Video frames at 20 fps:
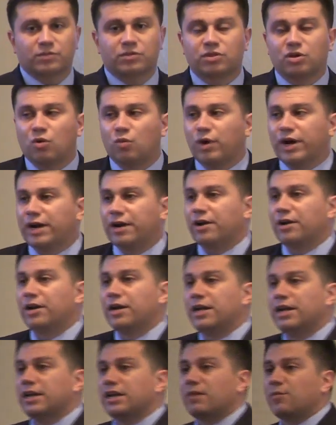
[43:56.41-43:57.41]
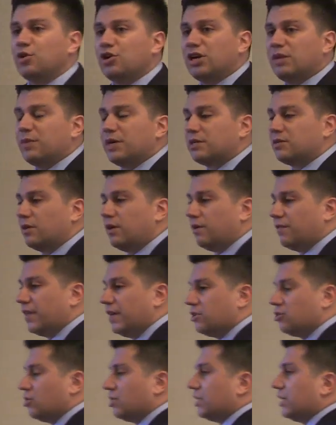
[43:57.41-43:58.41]
so where community mental health
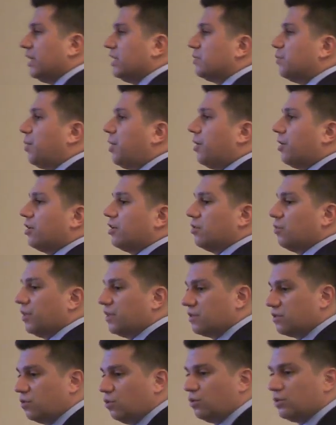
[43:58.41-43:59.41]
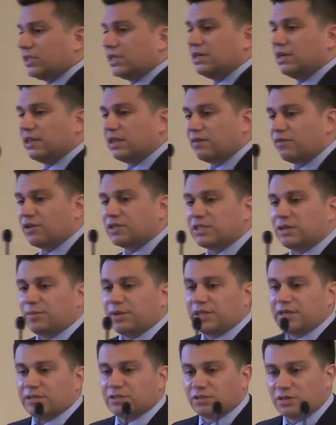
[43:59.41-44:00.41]
agencies partner with schools to deliver some
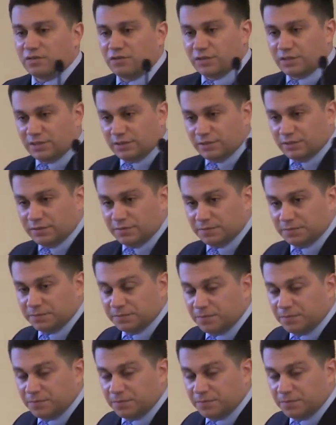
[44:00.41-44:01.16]
of these services.